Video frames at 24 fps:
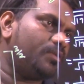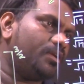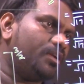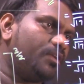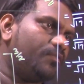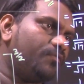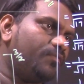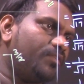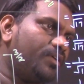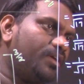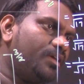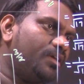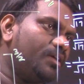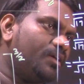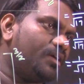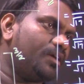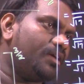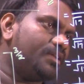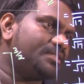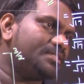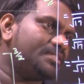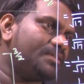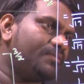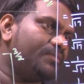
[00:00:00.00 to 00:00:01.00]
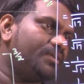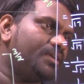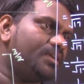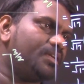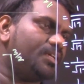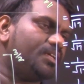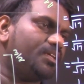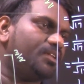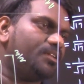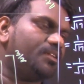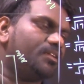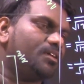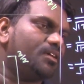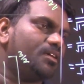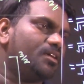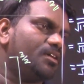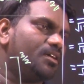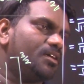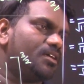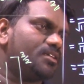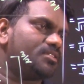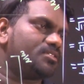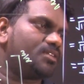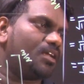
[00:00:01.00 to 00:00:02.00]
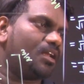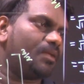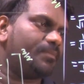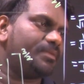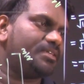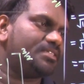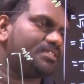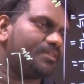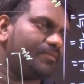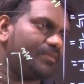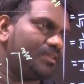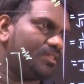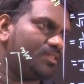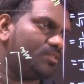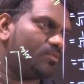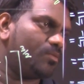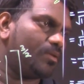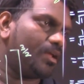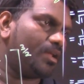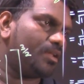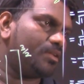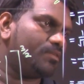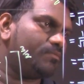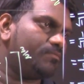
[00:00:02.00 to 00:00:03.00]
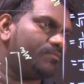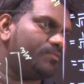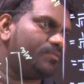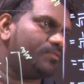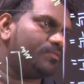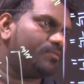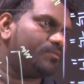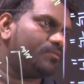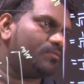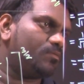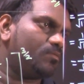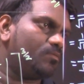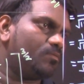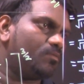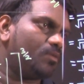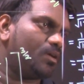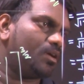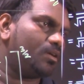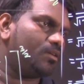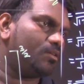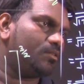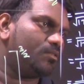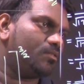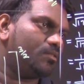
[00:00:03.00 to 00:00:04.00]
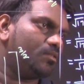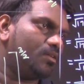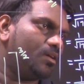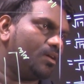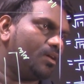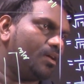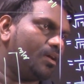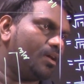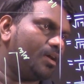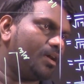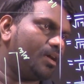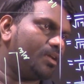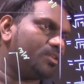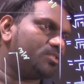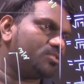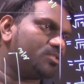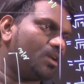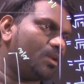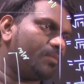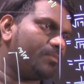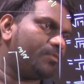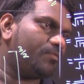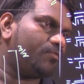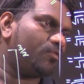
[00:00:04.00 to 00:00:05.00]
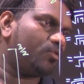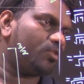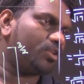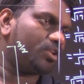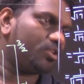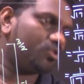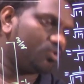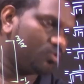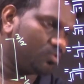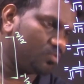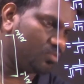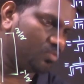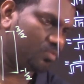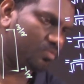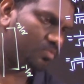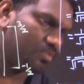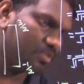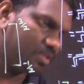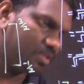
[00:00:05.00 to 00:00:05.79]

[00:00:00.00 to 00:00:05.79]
25 and 17 is gonna be 7, 12, 1, and it's gonna be 42.